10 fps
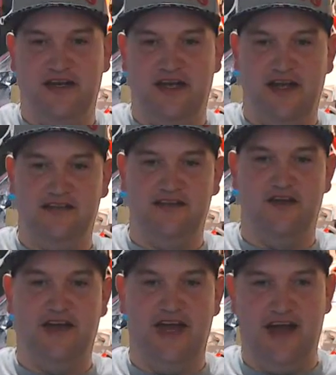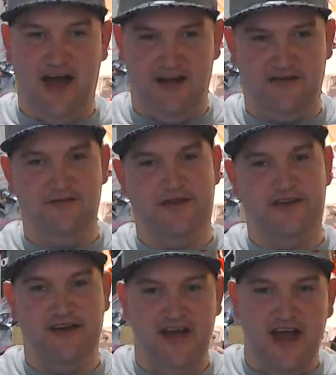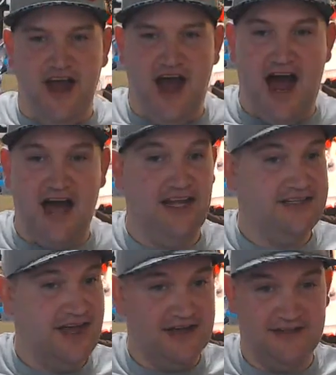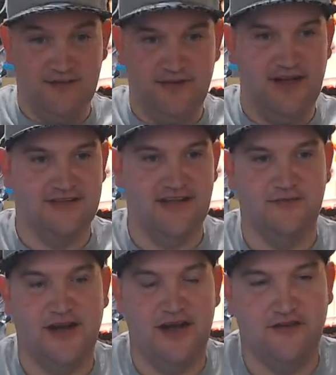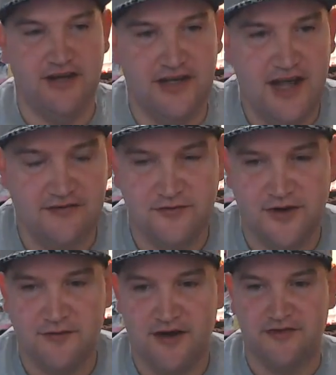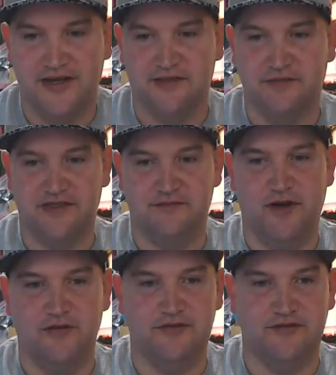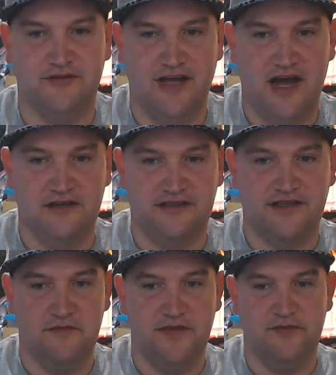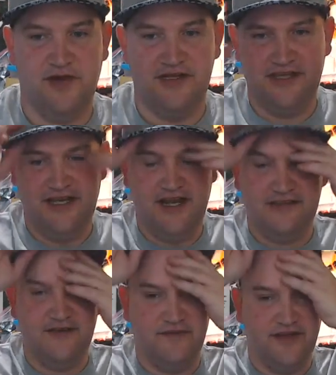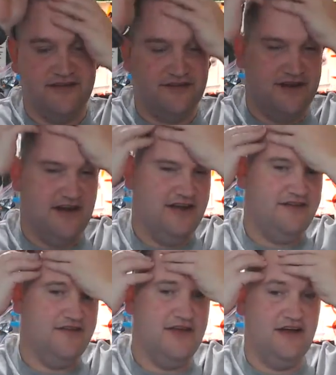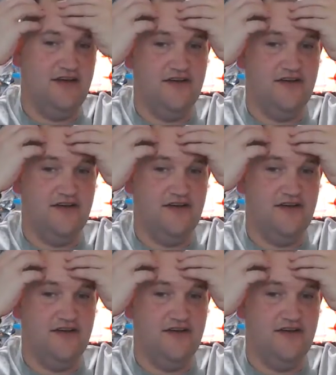in the ass. Okay, I agree with you. I like the XM Plus. That's what I run in every one of my rigs. But some people I say the XM Plus around, they throw that